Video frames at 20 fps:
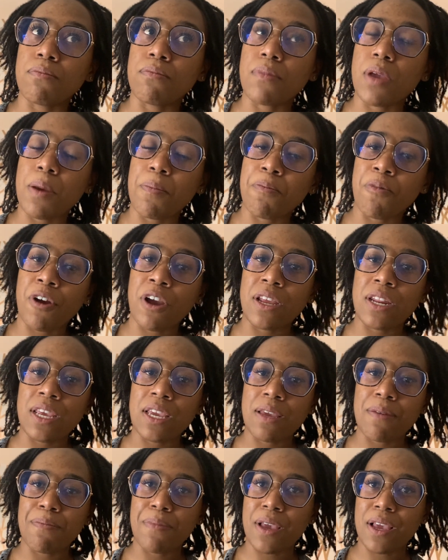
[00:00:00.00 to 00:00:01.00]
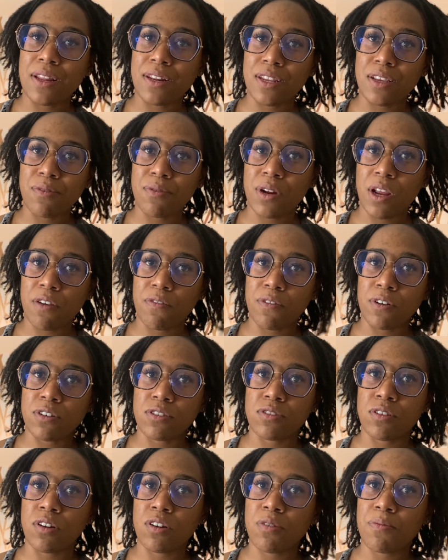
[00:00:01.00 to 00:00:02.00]
braiding and banding when I first
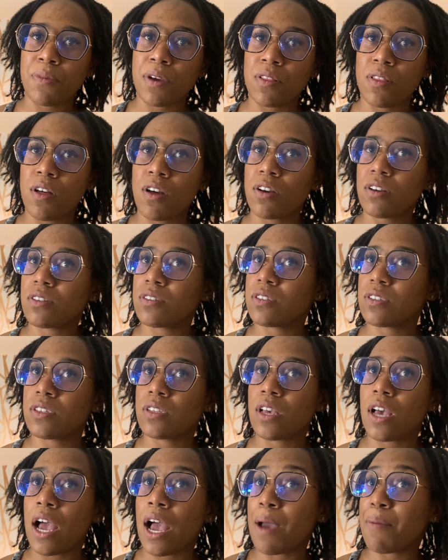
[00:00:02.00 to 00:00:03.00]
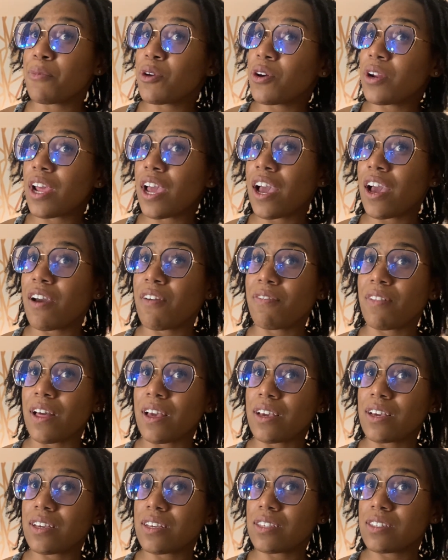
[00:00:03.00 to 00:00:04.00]
started my locks, I'm gonna have
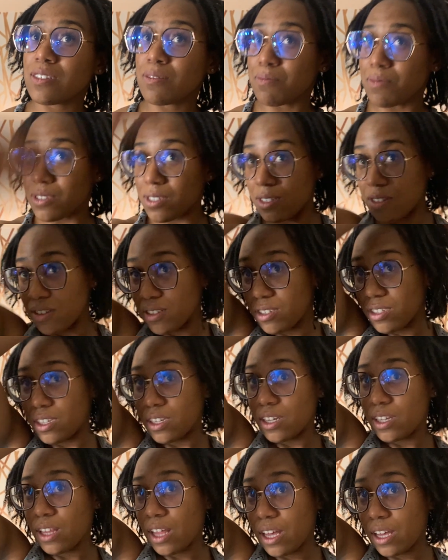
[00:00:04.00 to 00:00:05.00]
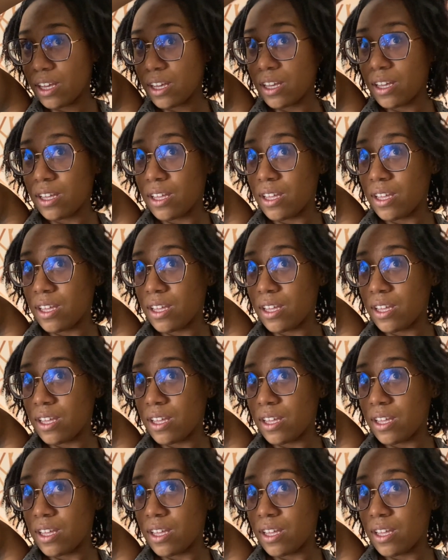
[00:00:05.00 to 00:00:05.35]
like some seriously like